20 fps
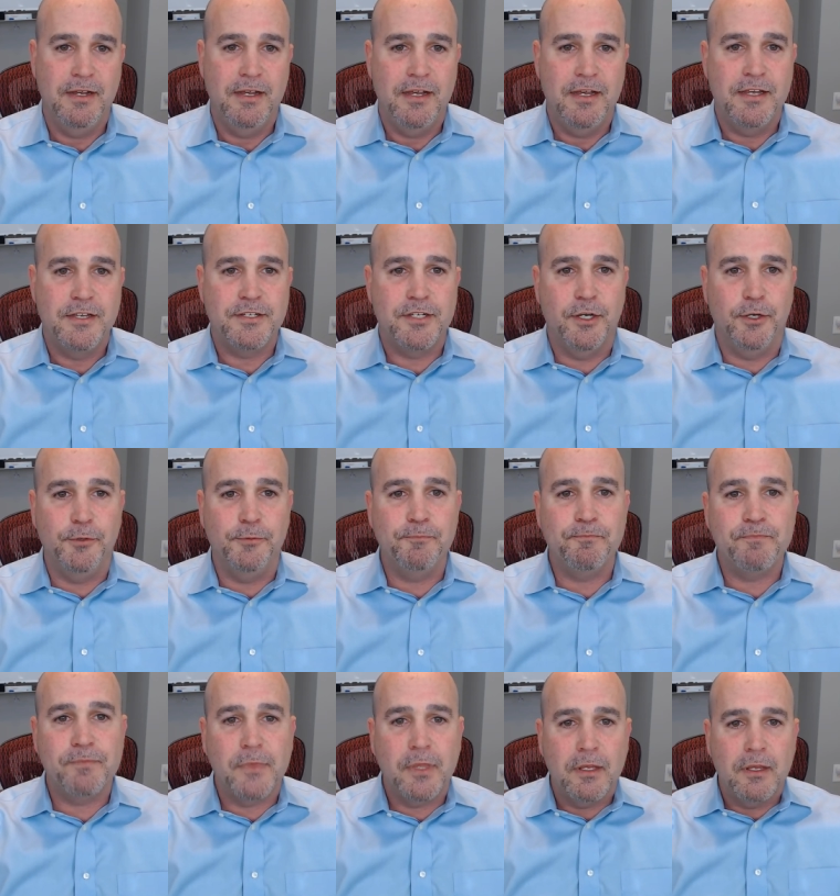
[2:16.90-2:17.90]
So
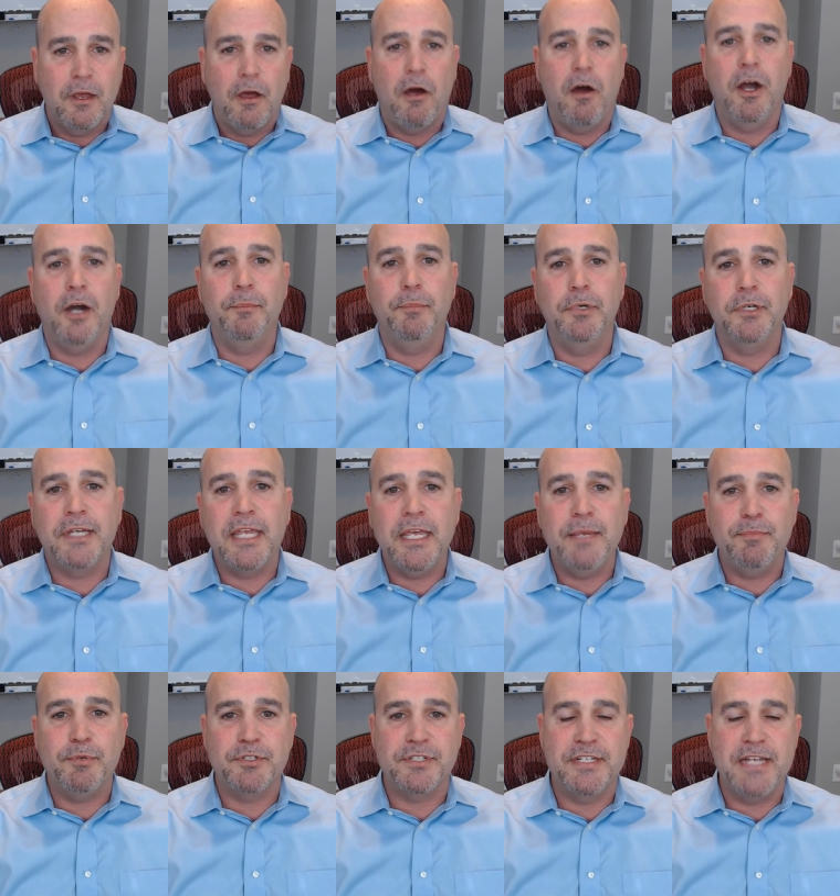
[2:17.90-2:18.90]
our
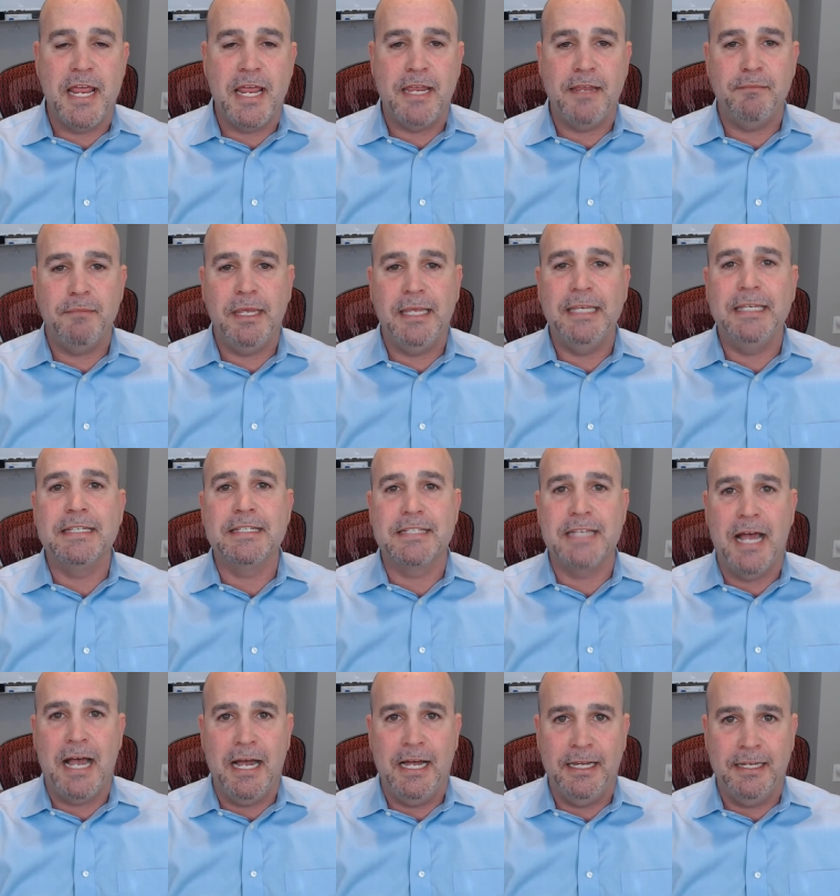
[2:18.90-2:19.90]
bookkeeper's name is
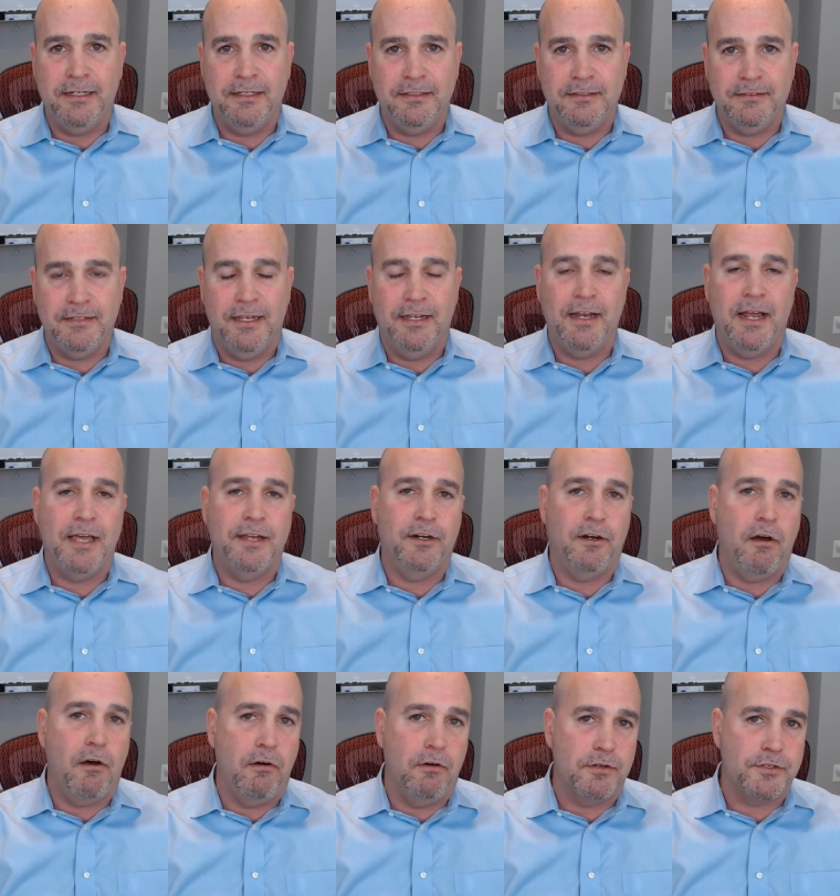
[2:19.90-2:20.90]
Aida, and Aida
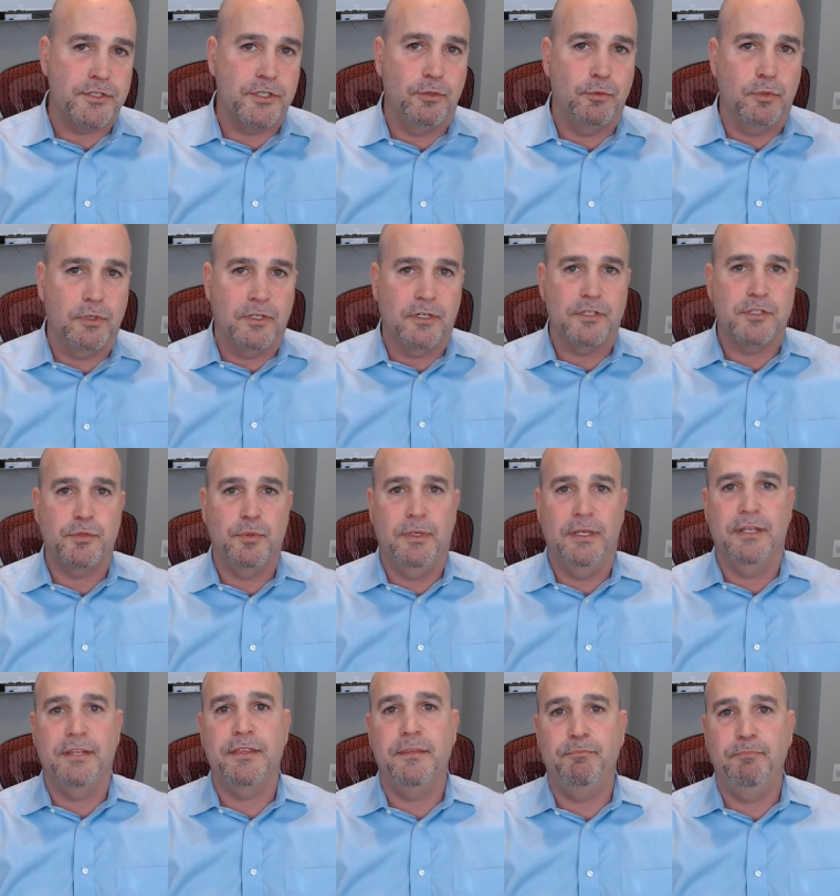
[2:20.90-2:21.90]
also works
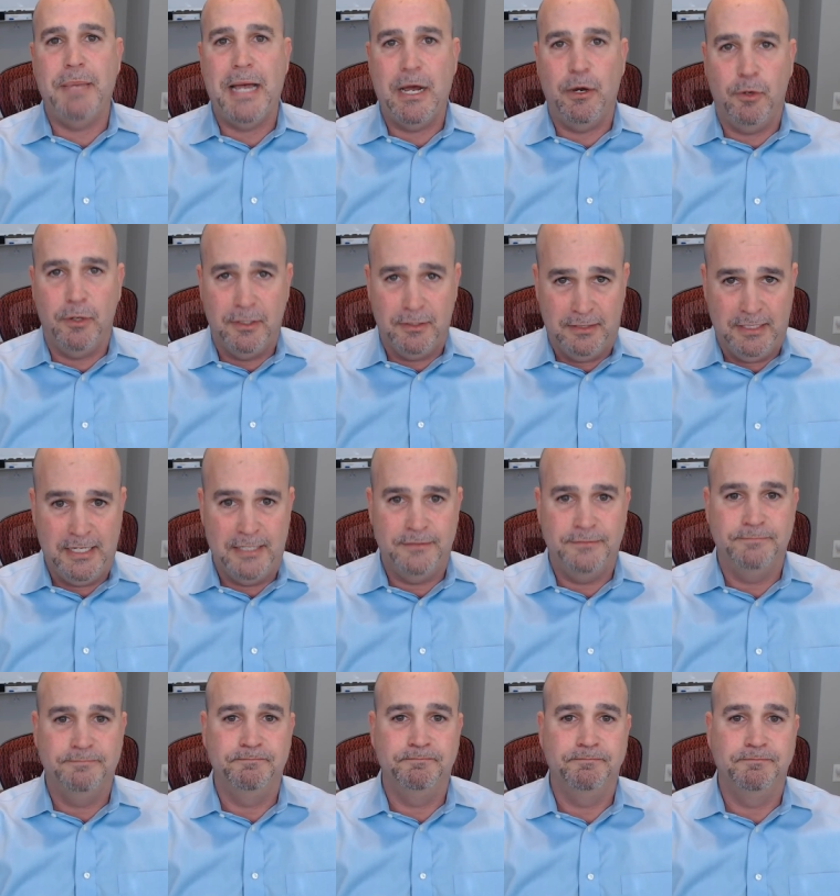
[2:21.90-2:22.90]
with Paola.
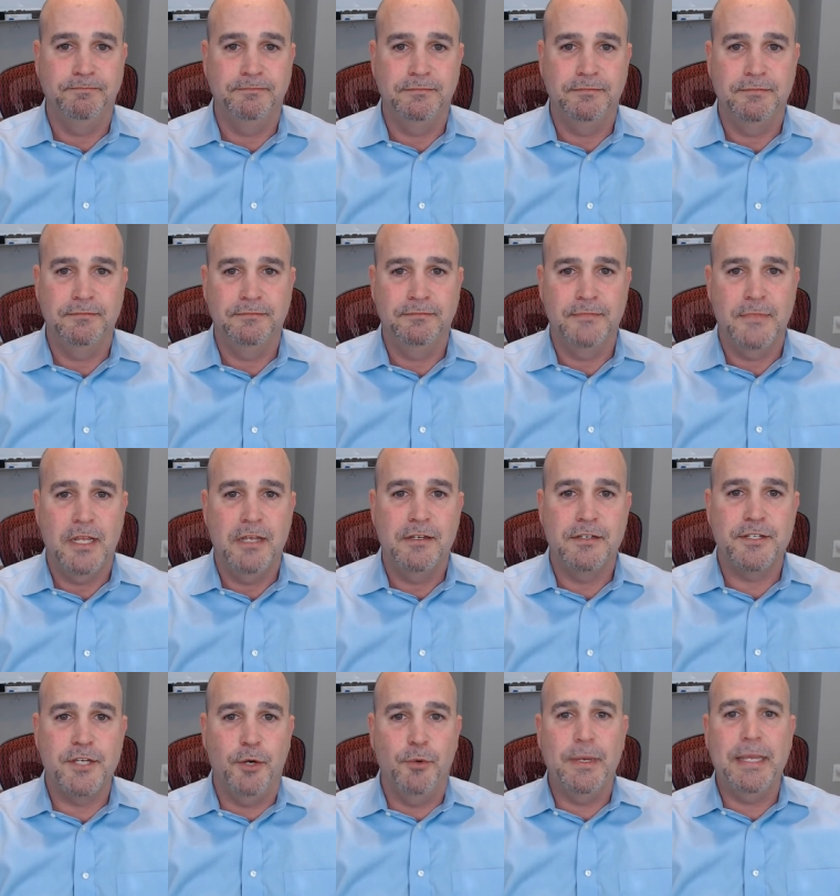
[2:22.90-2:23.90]

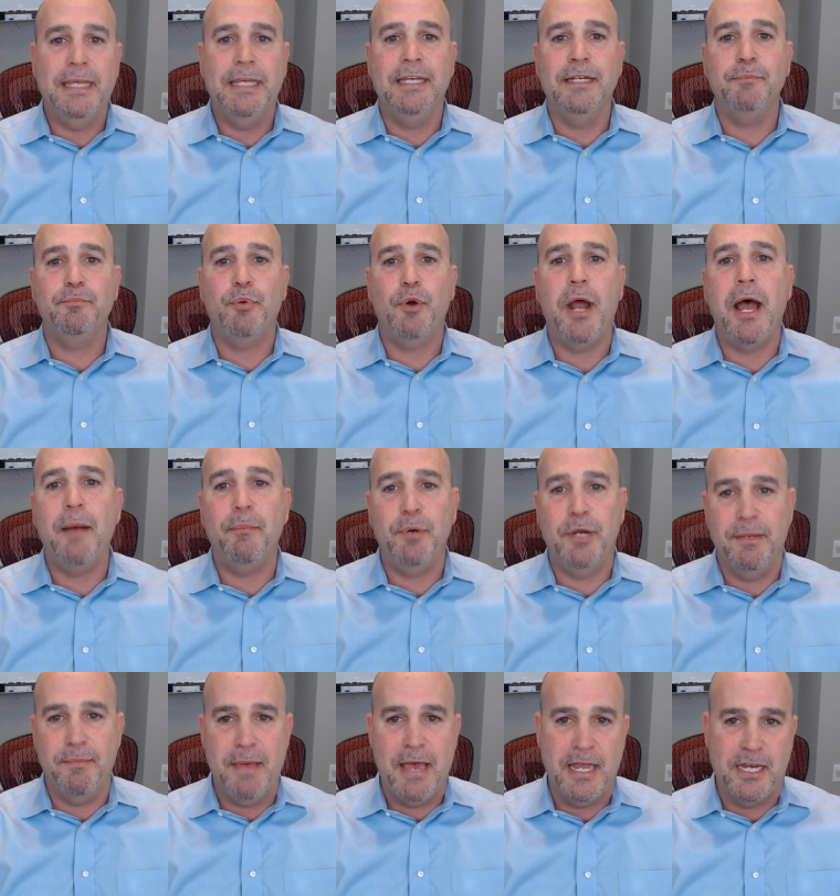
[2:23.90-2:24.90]
So in property
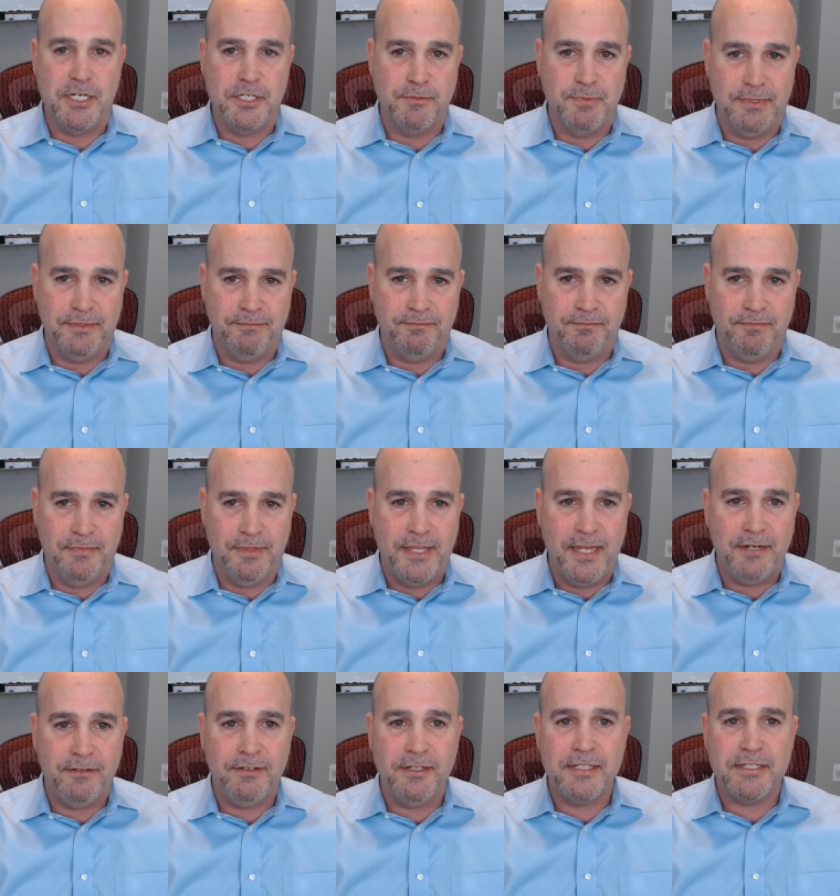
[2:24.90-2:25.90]
management,
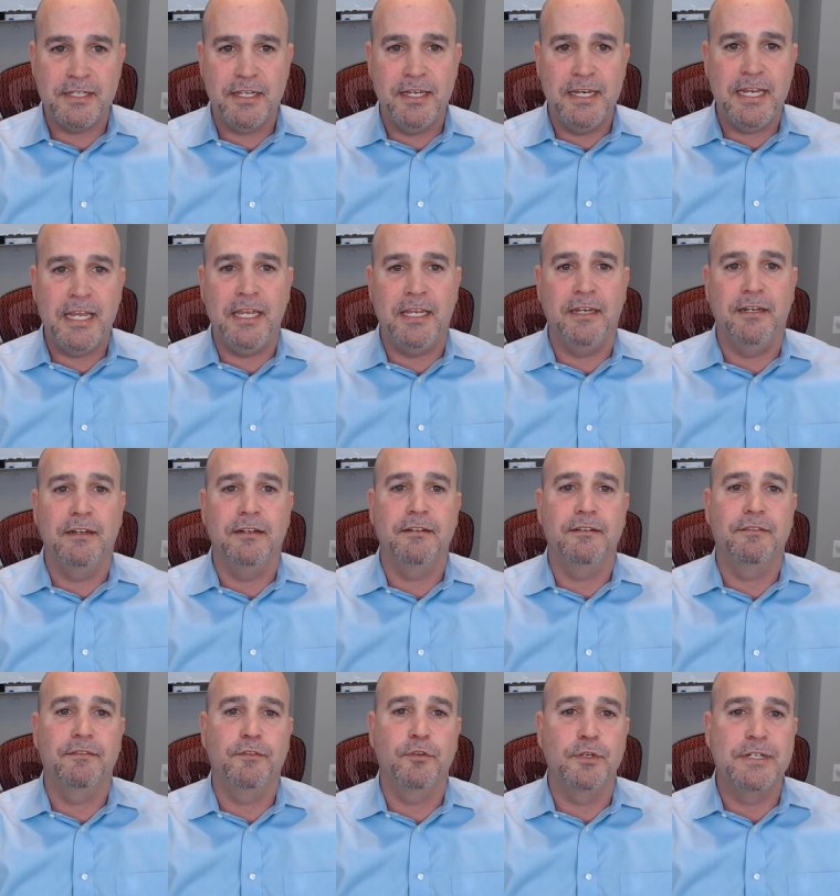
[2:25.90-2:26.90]
there is a need
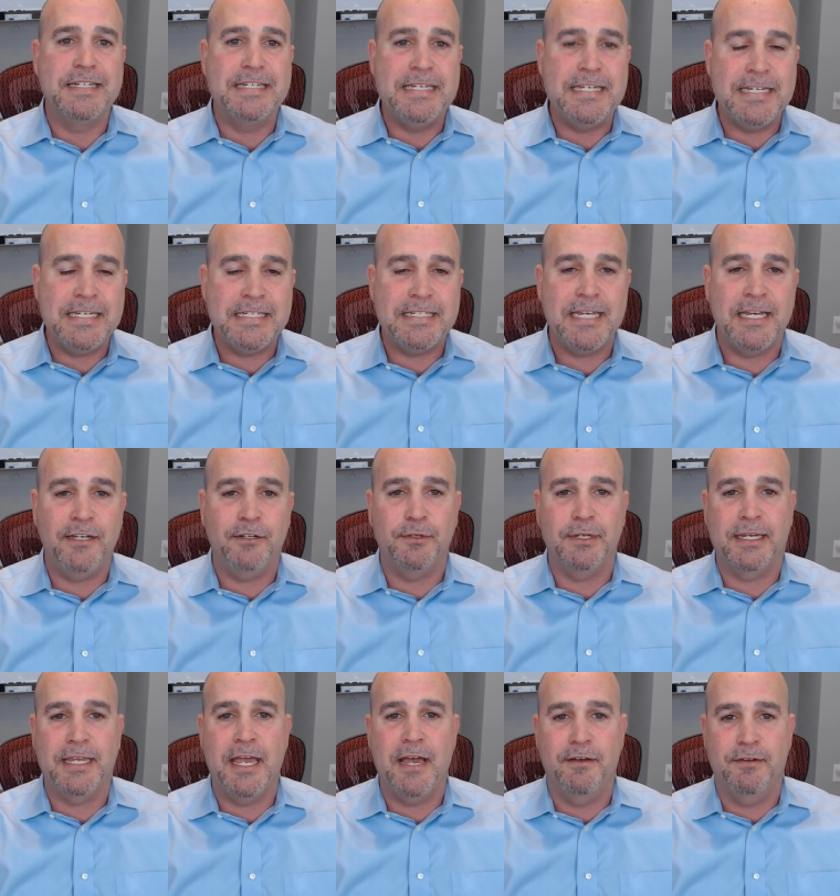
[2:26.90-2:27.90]
for detailed
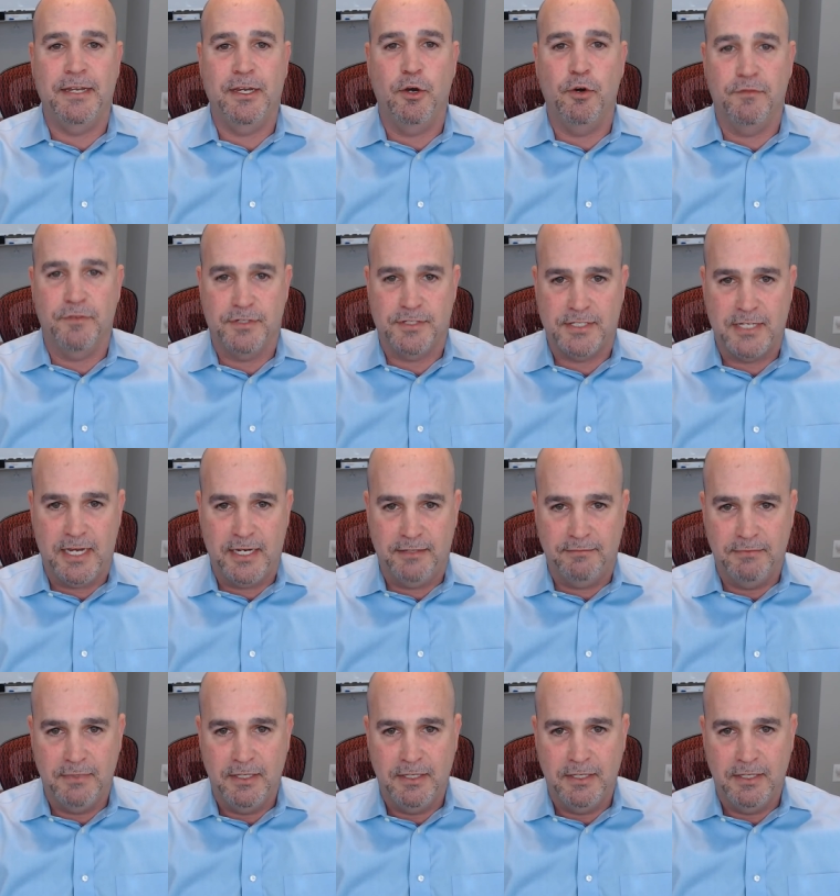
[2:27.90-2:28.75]
accounting oversight